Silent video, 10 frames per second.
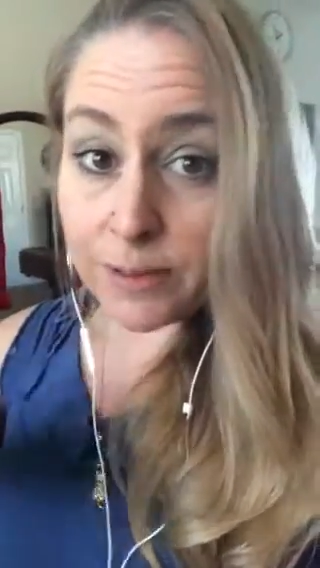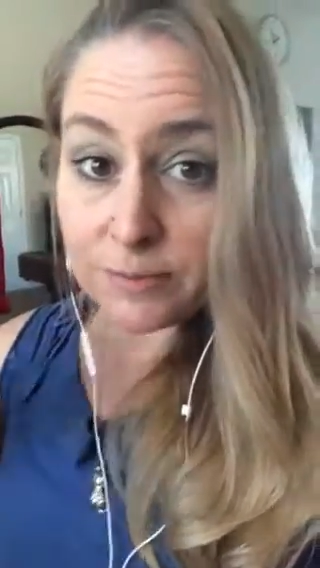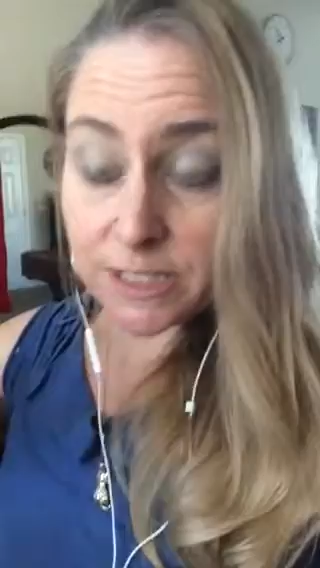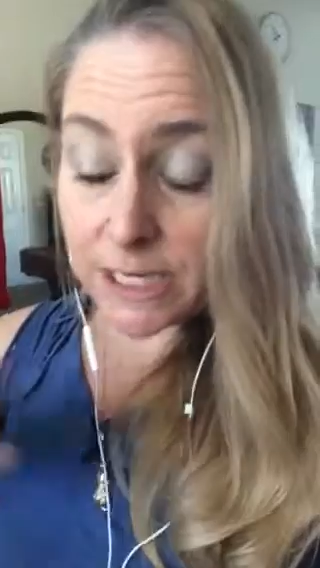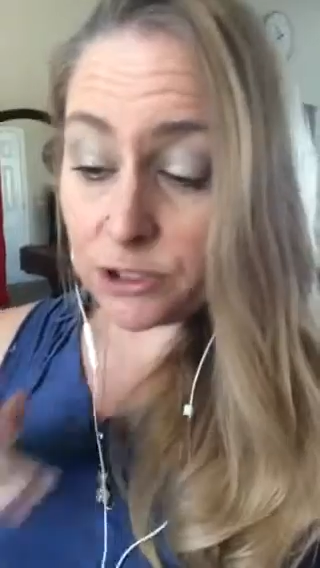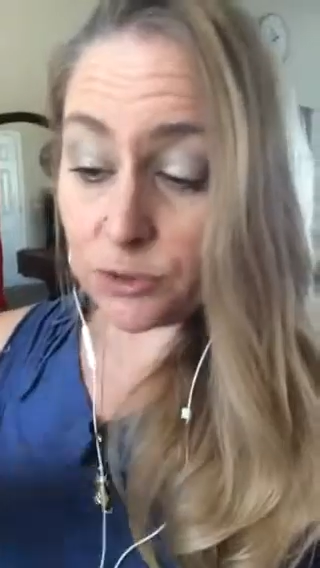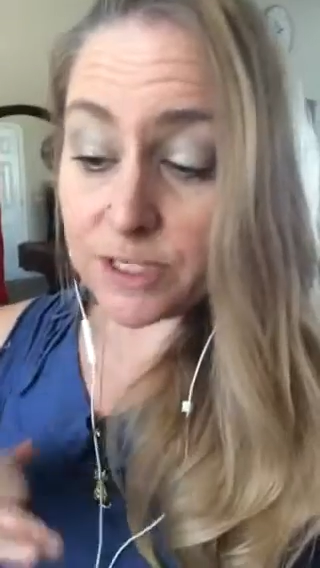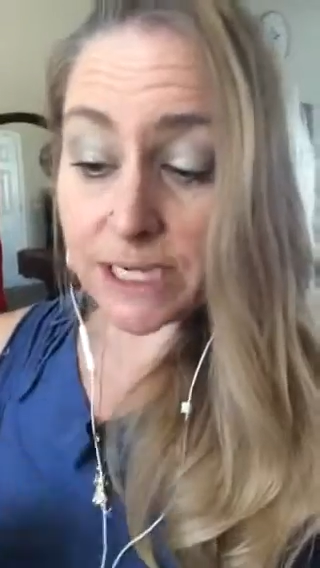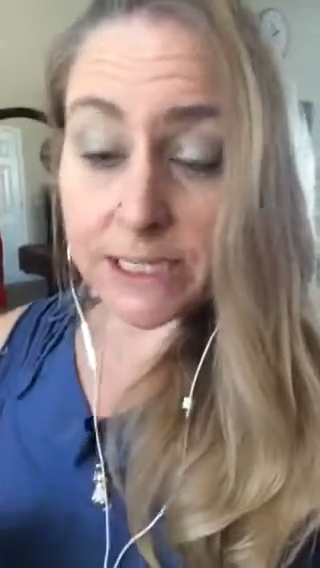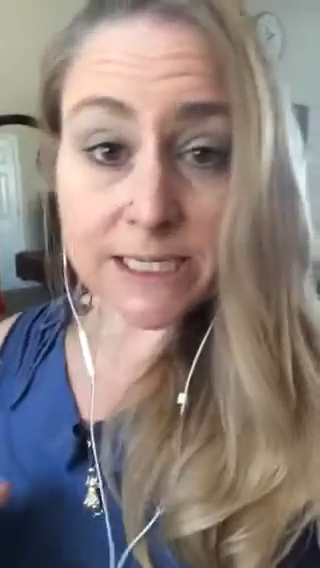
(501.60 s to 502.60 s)
done your
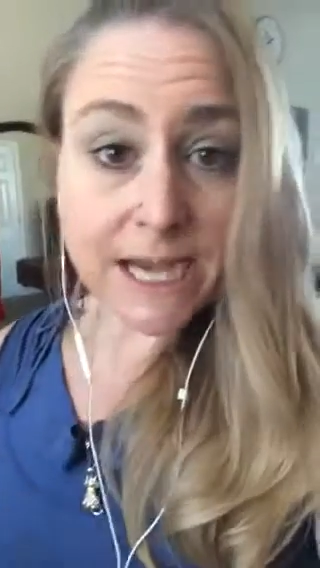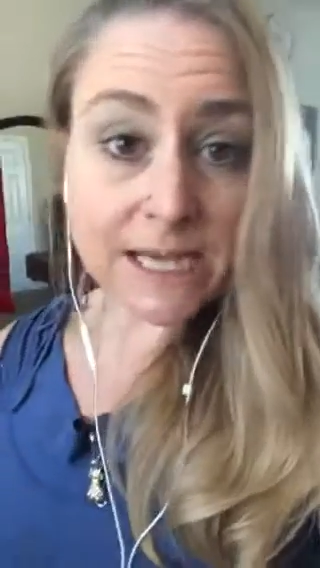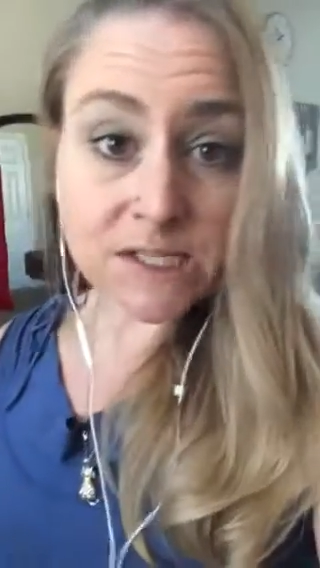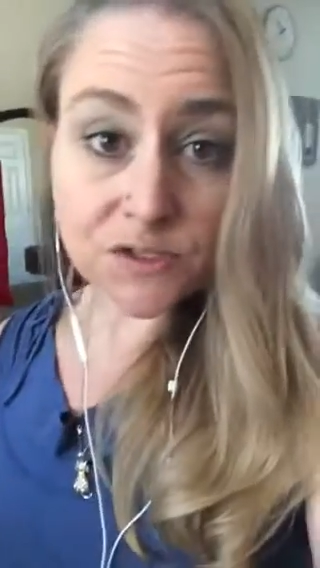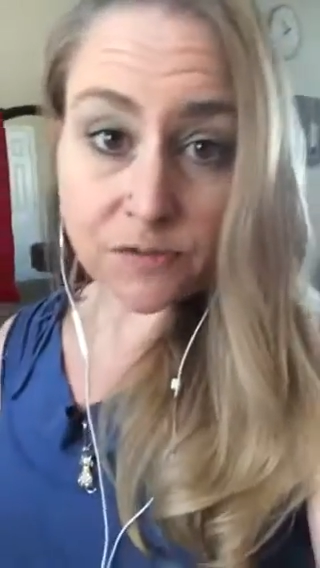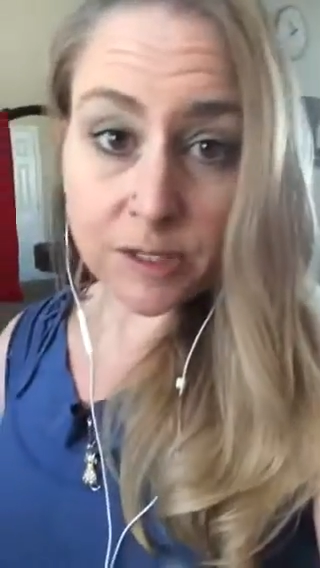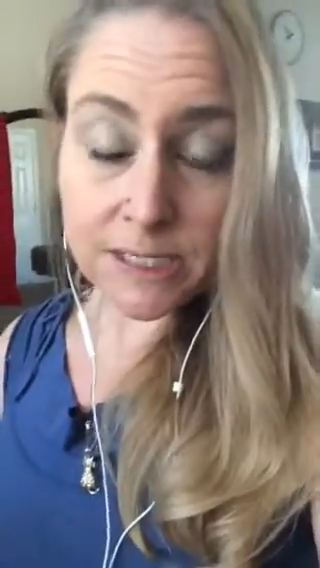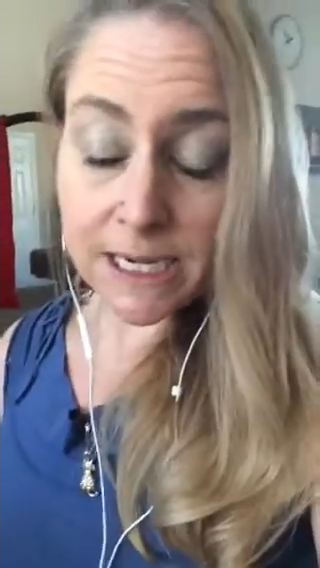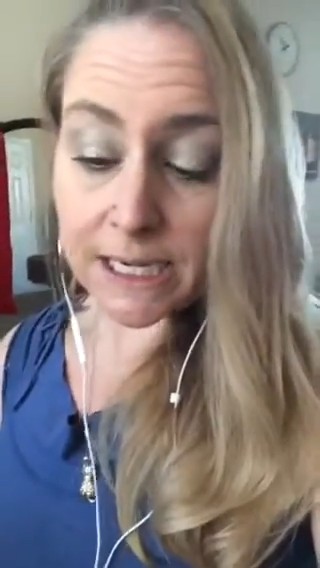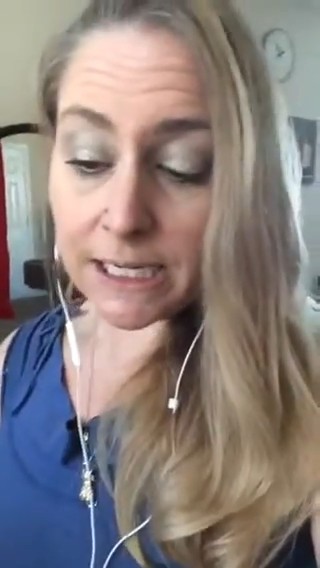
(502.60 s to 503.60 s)
daily tasks for the
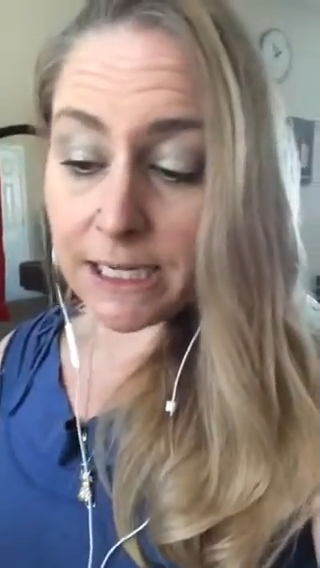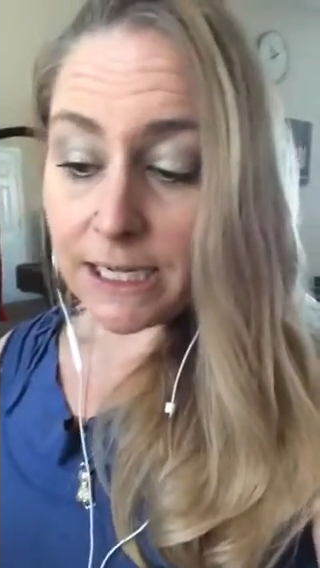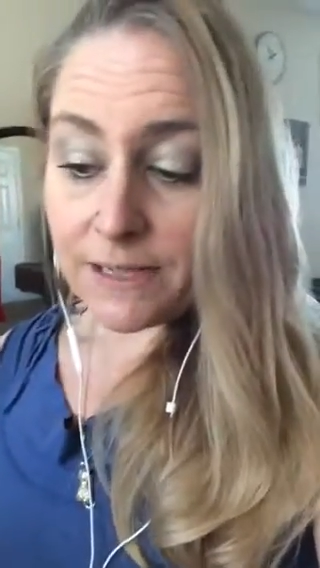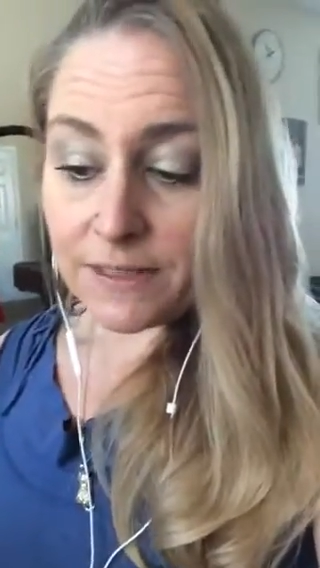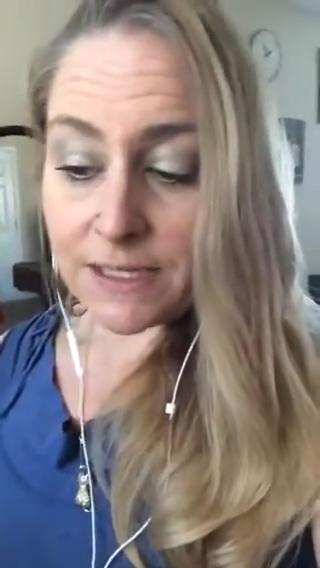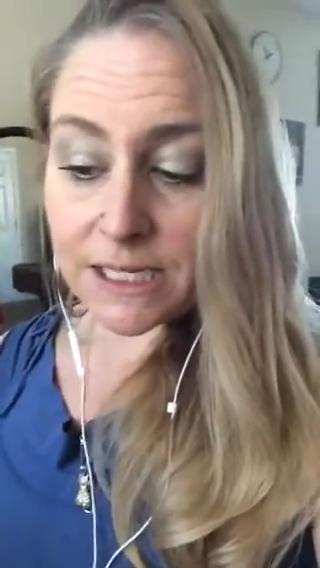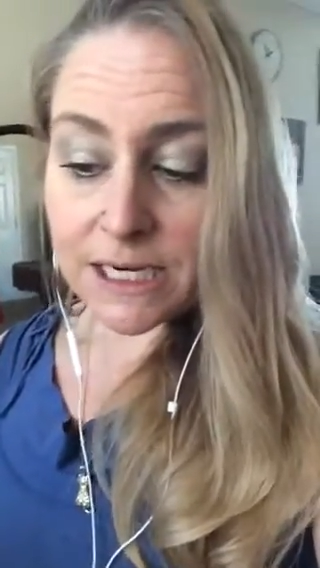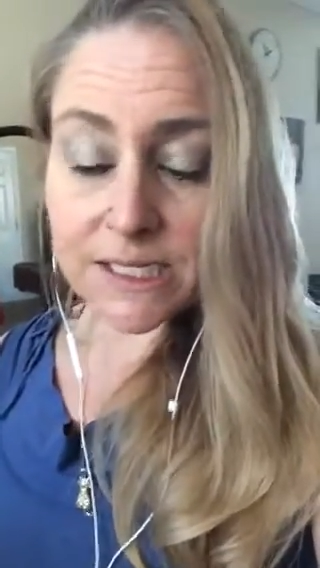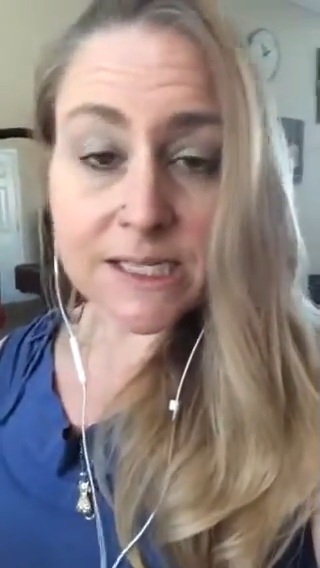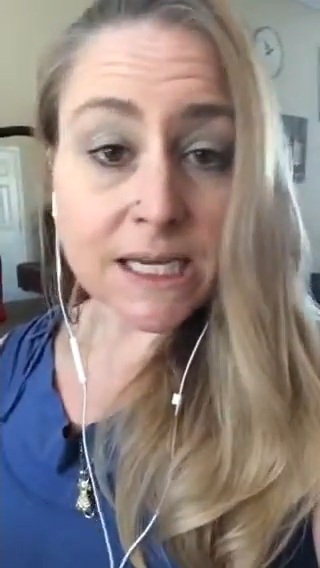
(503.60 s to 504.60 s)
day, then the
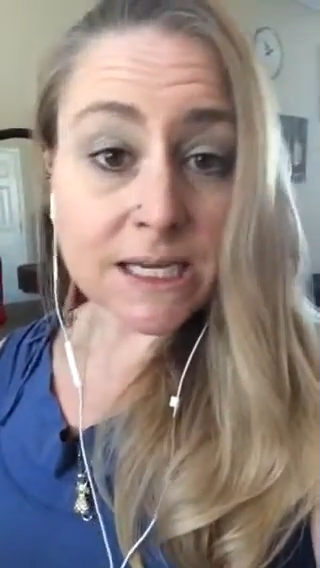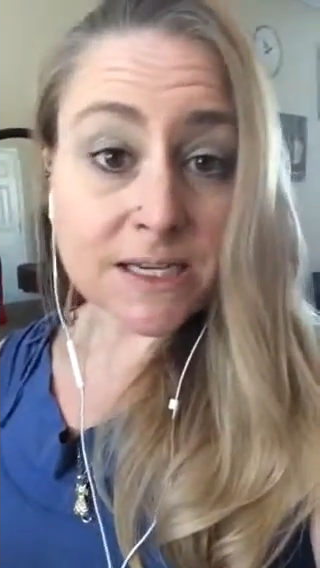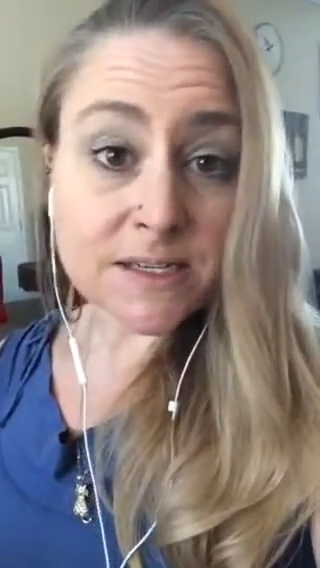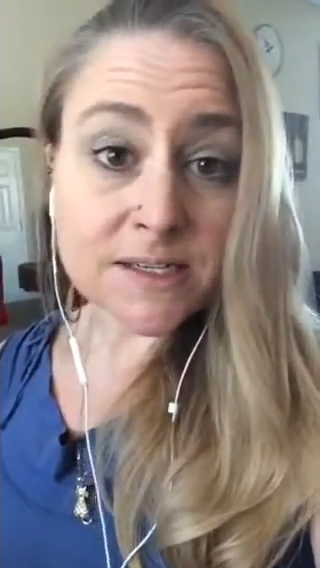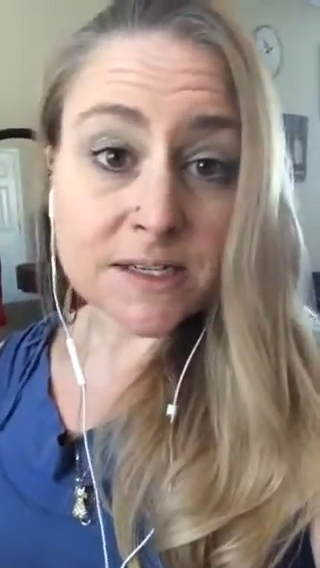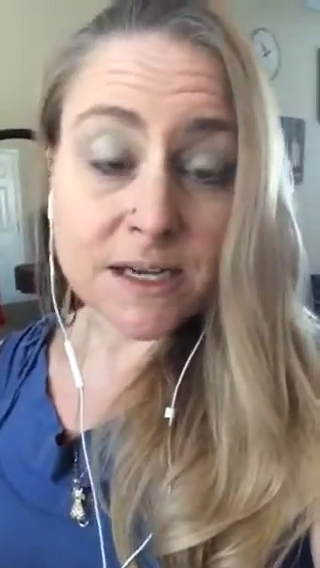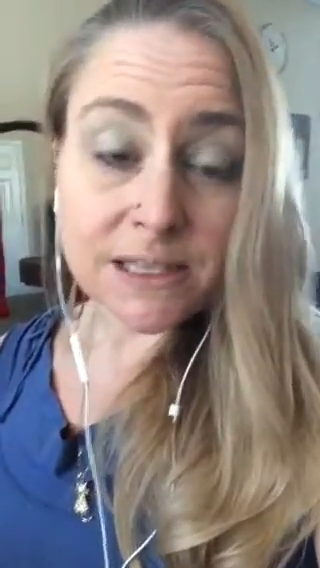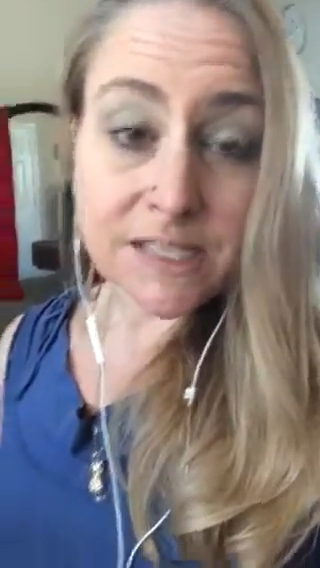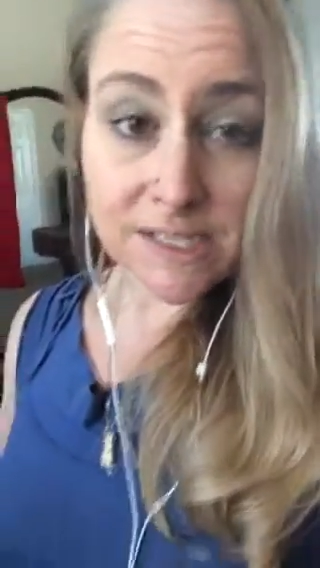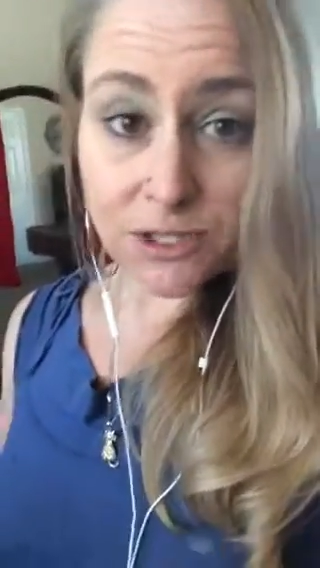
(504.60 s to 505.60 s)
next thing is
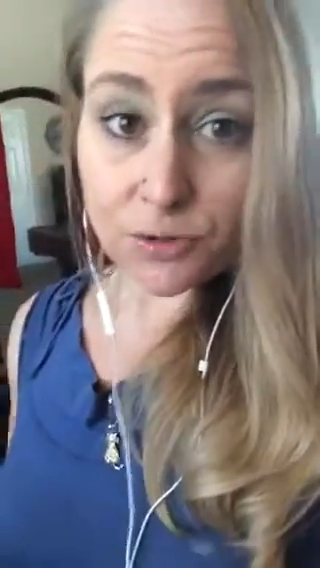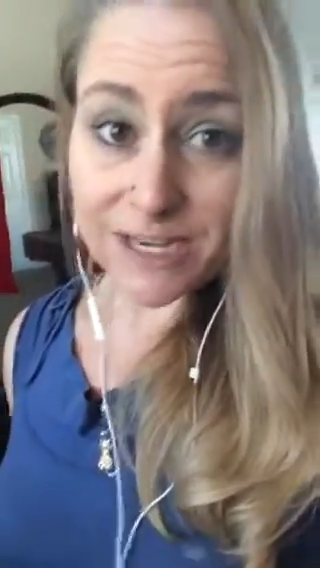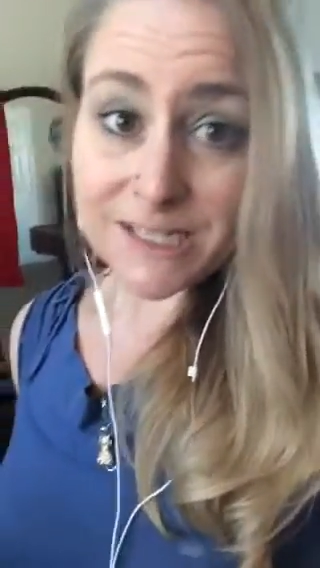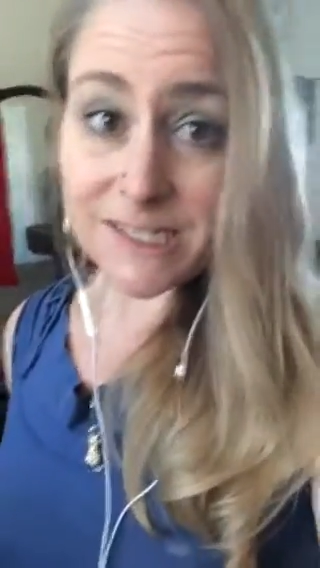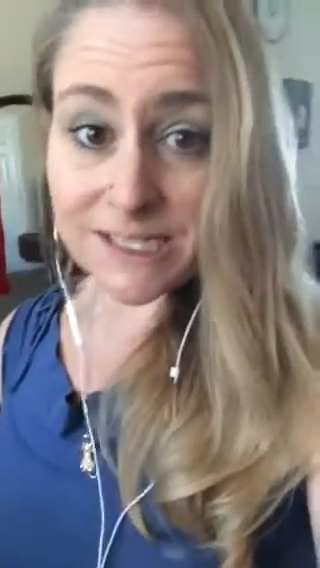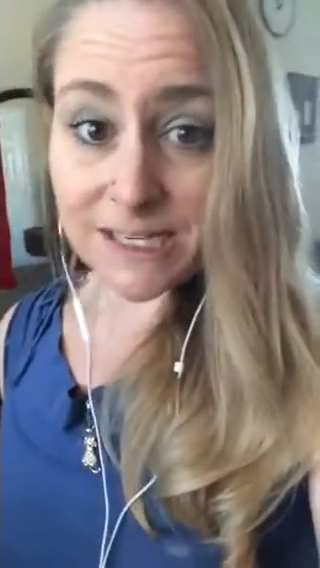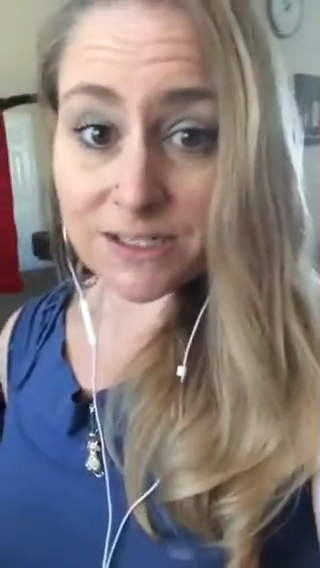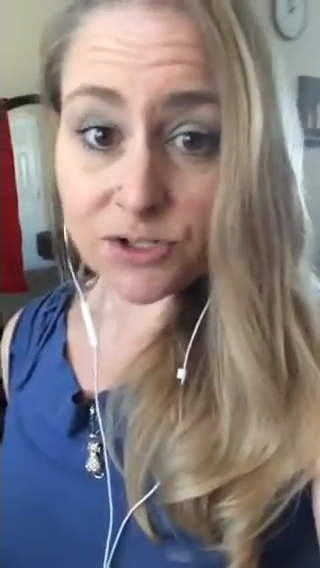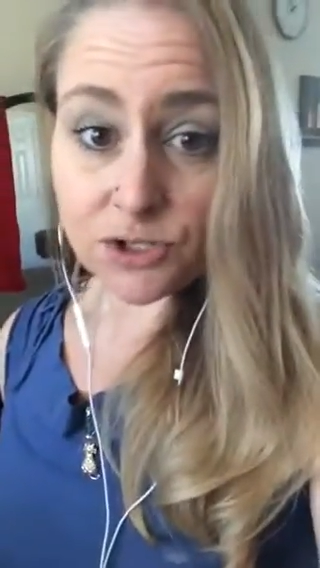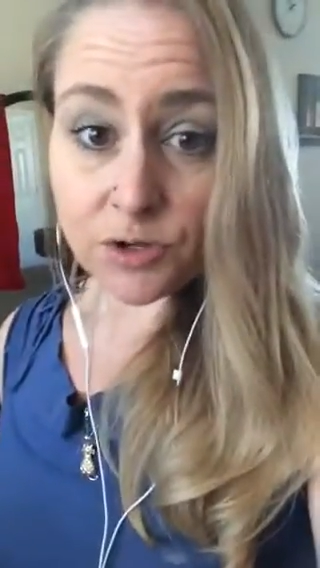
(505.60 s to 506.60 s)
listen to your instinct
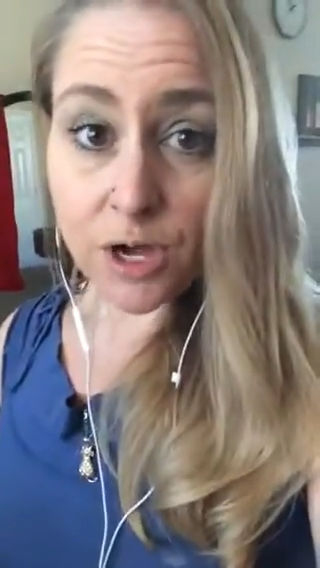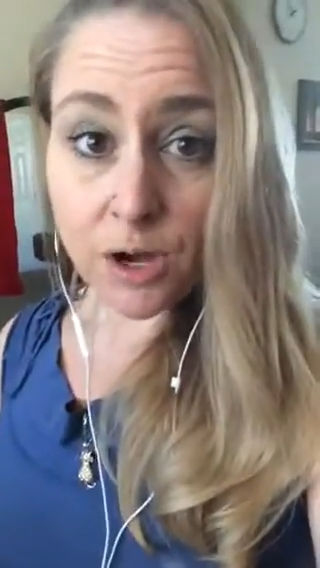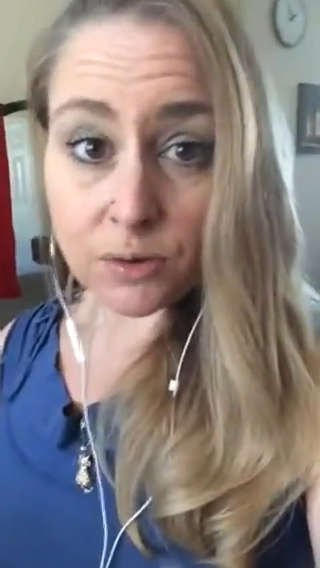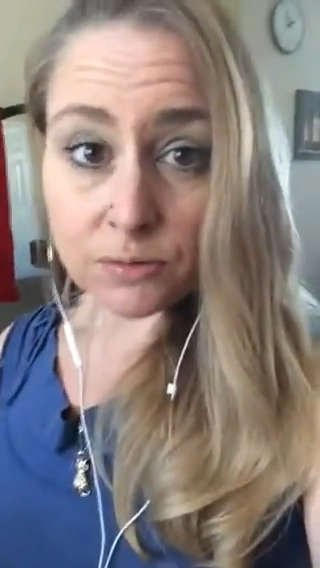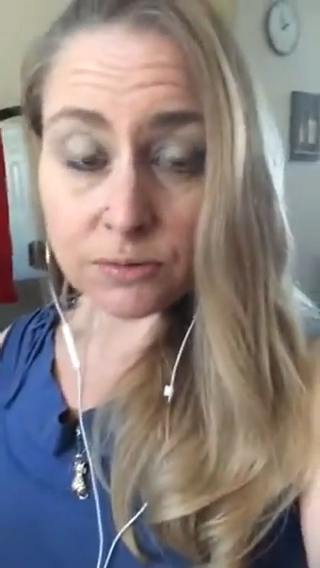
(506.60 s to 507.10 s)
as you go.